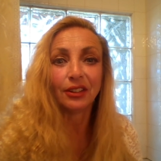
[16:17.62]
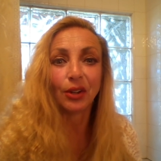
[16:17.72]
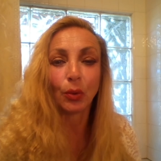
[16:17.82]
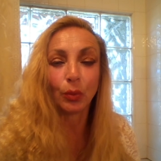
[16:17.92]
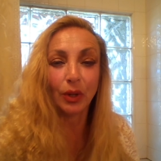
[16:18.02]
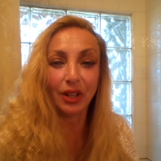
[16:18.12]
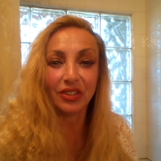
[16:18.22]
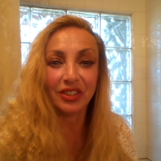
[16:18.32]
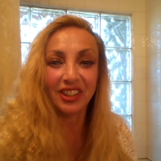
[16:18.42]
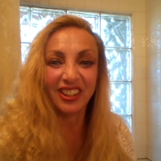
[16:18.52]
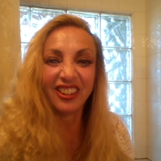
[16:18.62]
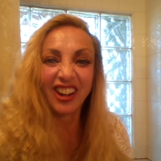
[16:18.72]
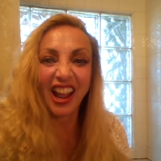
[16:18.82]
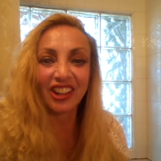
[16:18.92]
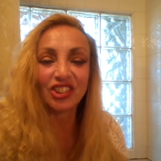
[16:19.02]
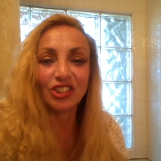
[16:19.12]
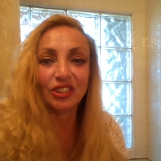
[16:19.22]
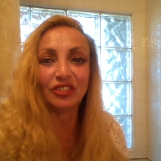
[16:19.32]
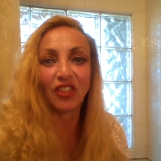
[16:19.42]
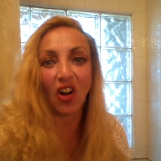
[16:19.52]
you know, risk
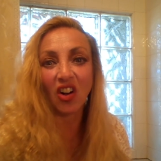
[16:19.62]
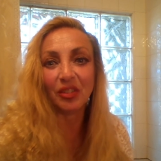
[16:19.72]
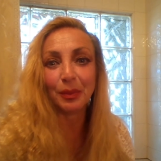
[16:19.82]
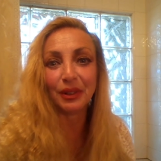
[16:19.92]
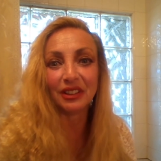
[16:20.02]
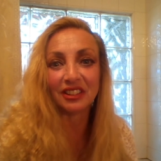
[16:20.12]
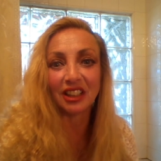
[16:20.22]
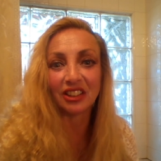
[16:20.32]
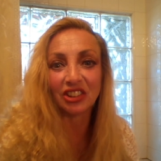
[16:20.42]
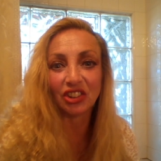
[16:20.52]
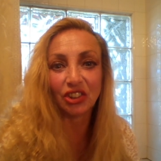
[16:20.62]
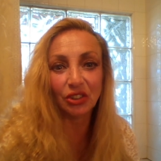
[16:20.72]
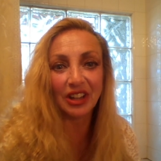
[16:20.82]
international involvement and such to shoot